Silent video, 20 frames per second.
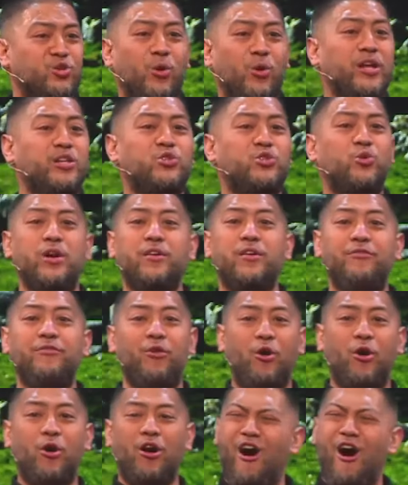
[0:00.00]

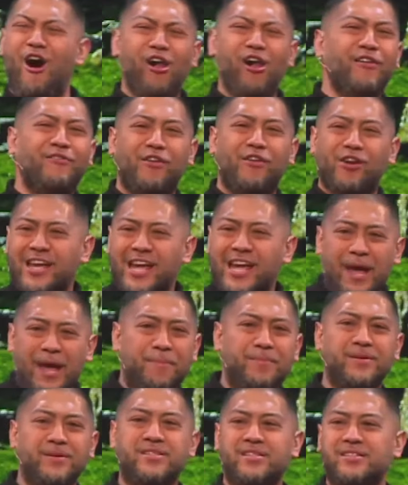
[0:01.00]
2024, all of our
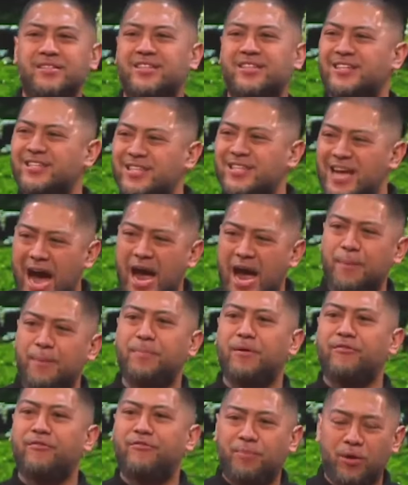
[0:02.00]
campuses, the
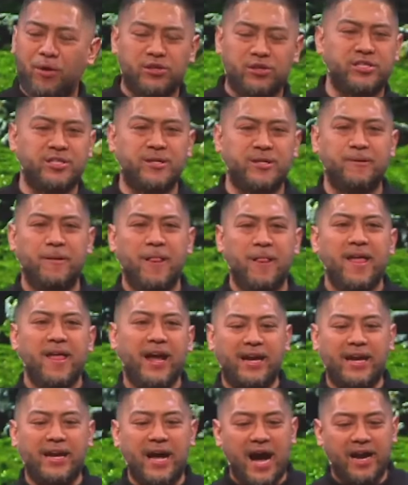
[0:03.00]
type of person
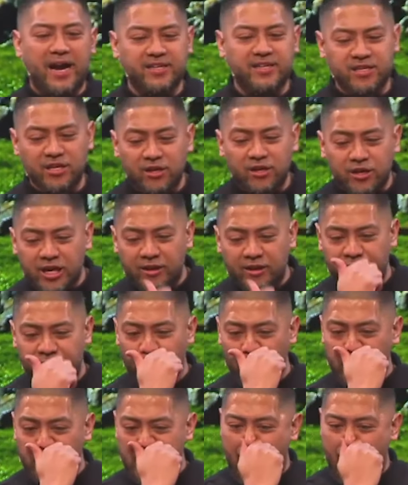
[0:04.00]
that God is looking
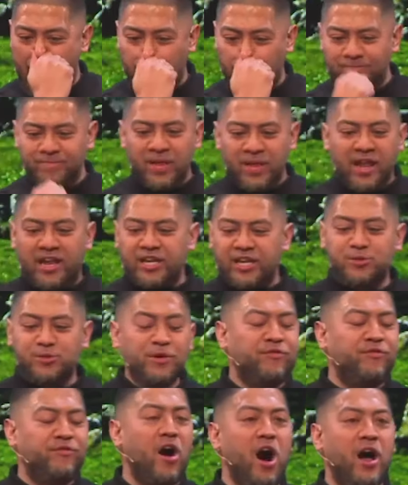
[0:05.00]
for. Now, let's
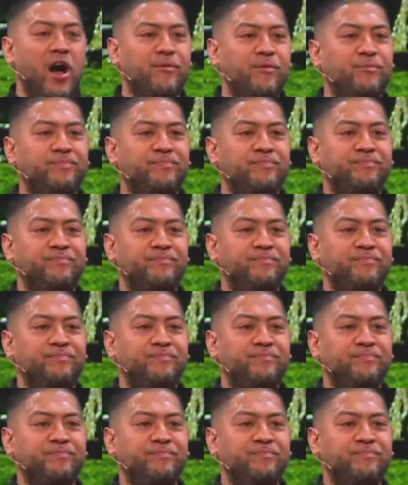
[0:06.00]
move on.